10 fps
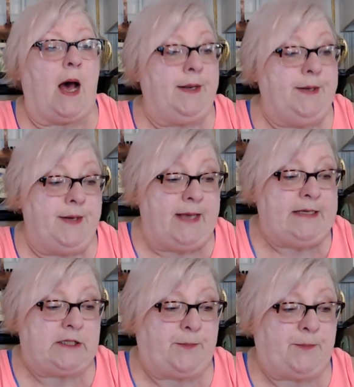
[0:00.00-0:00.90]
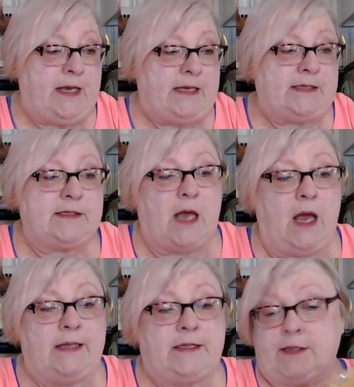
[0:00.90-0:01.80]
nice piece.
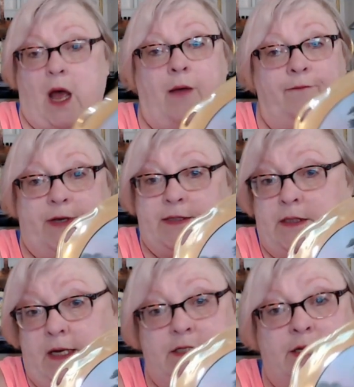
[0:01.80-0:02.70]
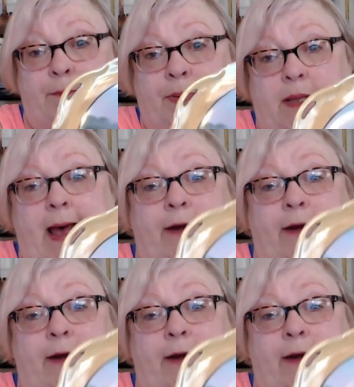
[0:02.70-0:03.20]
It's obviously, it's a platter.